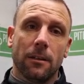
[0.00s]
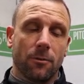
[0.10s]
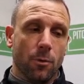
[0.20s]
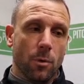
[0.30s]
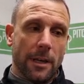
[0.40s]
And I
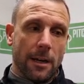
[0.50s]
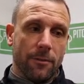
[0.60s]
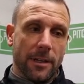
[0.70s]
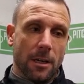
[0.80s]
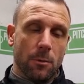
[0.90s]
thought
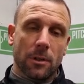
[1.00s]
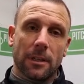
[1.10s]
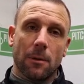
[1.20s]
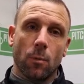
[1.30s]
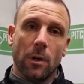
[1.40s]
Calvin come on and
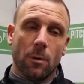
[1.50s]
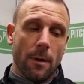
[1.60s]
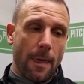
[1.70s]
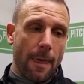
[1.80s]
done well.